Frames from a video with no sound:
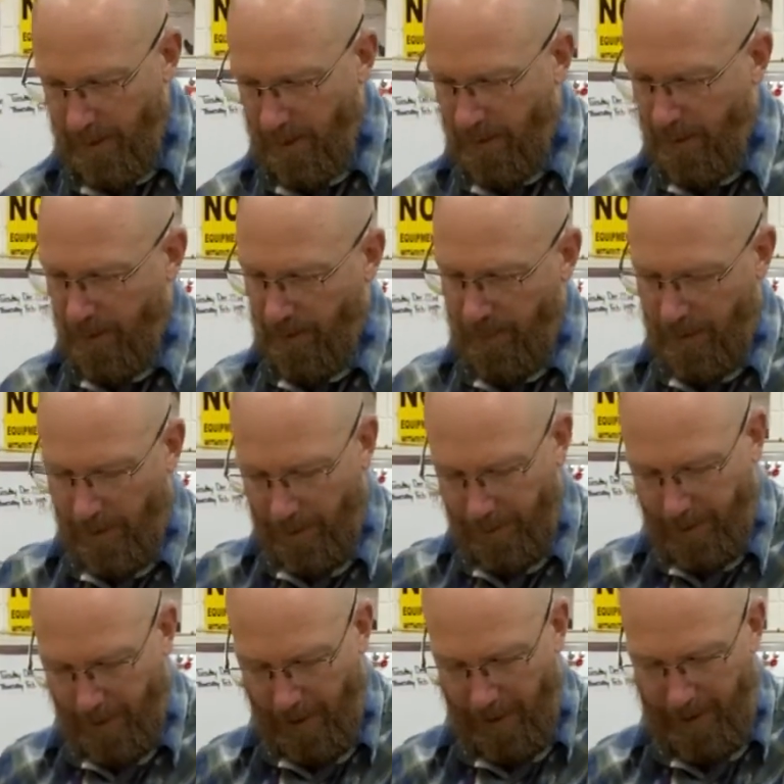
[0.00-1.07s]
And then I'll
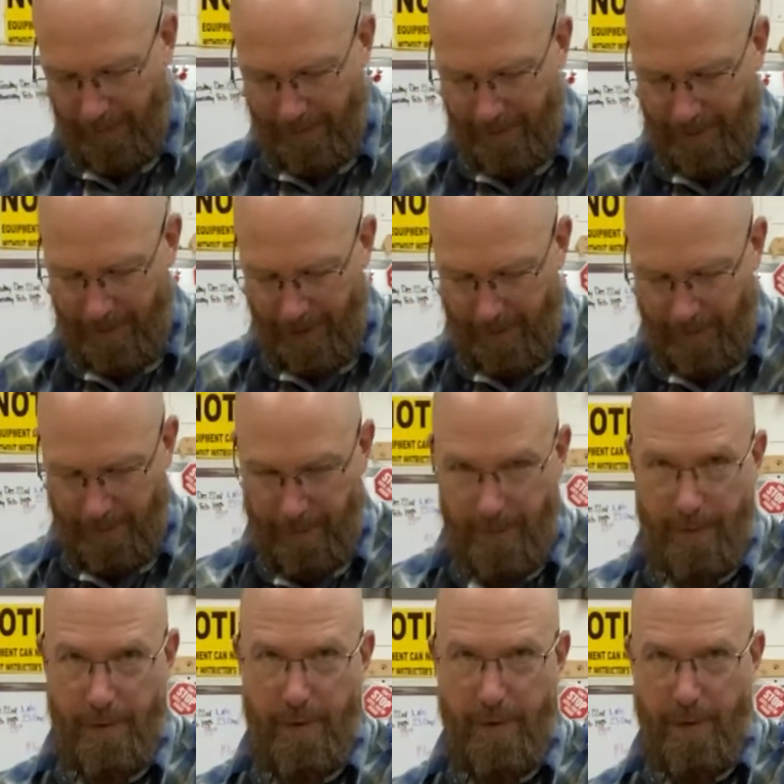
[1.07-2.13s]
try and set
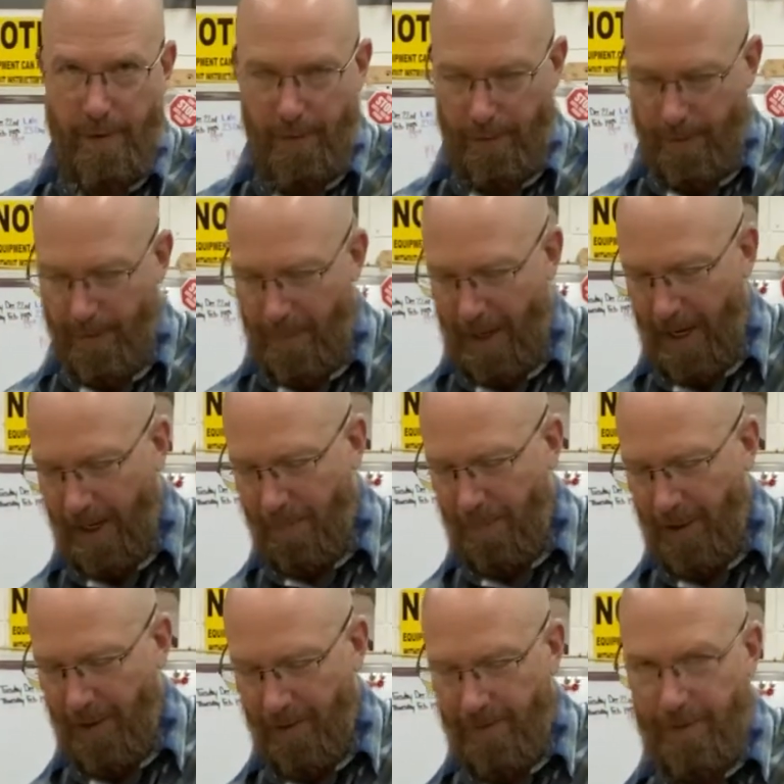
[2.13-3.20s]
the back
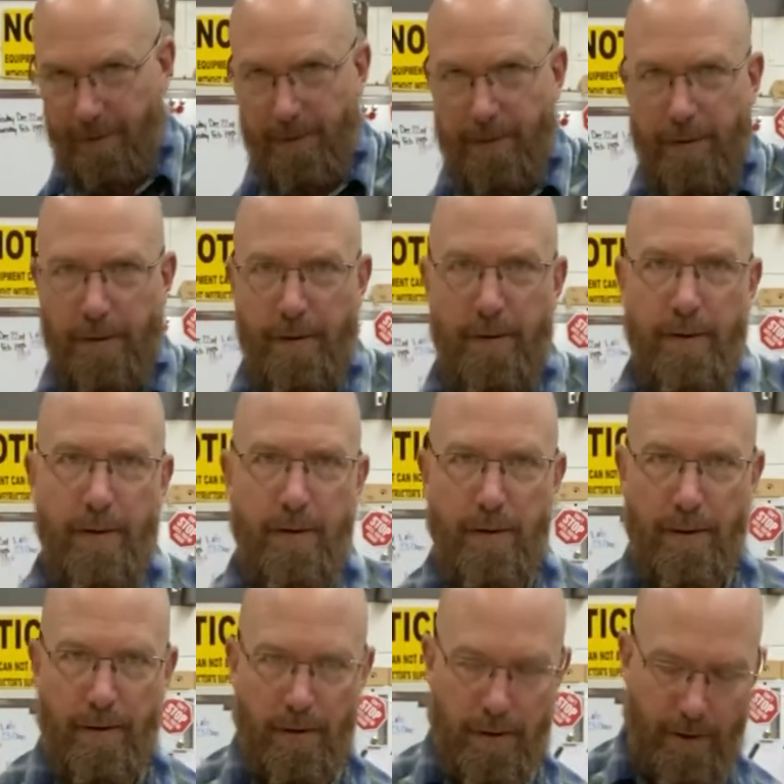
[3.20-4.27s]
piece
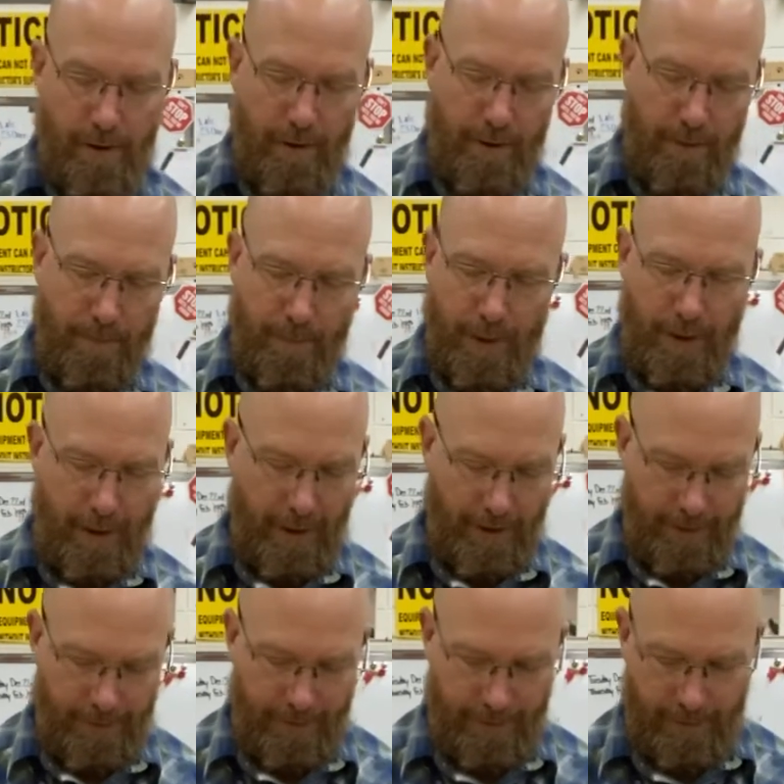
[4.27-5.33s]
in
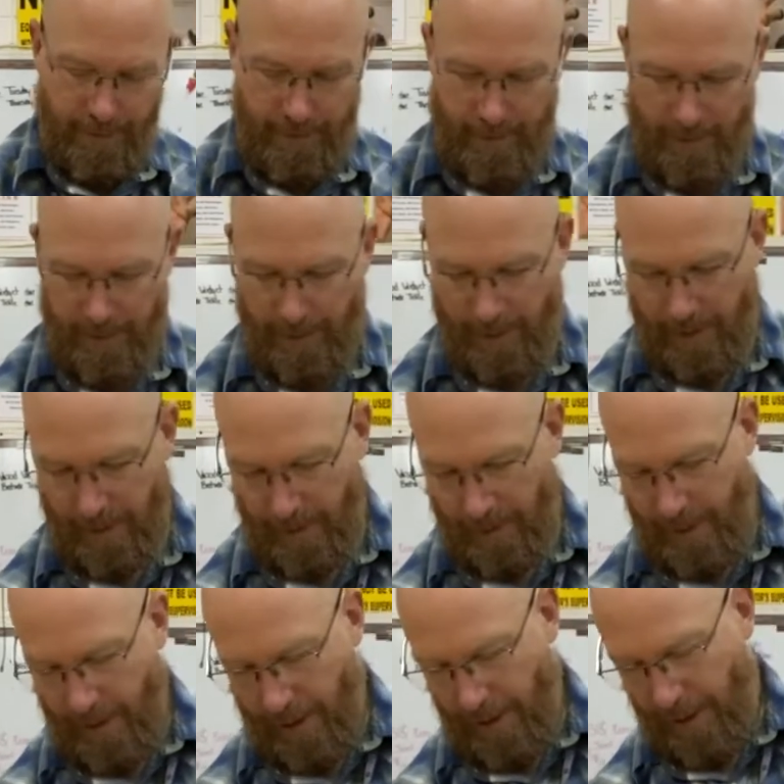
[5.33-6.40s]
place.
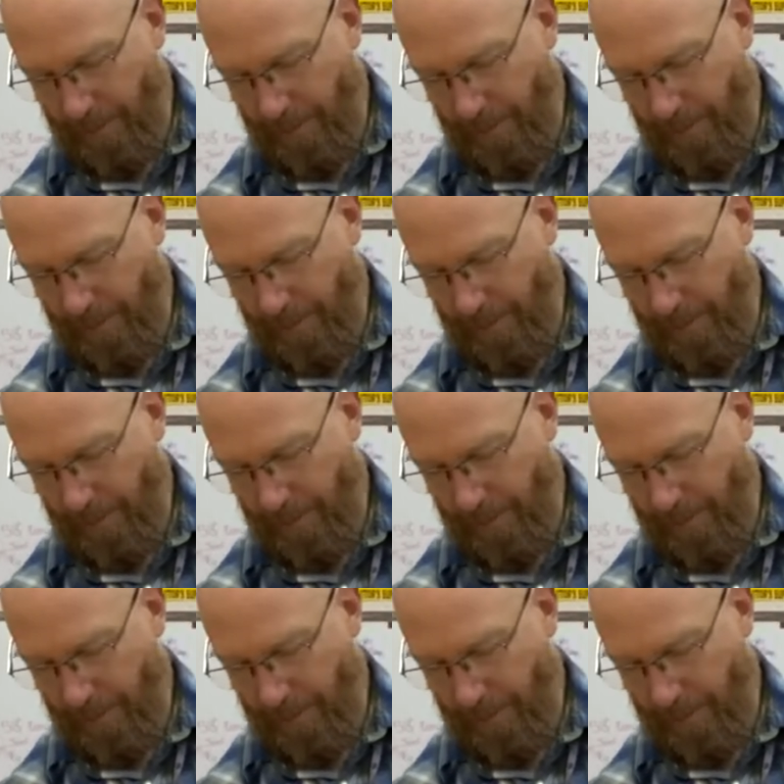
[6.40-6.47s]
And I'm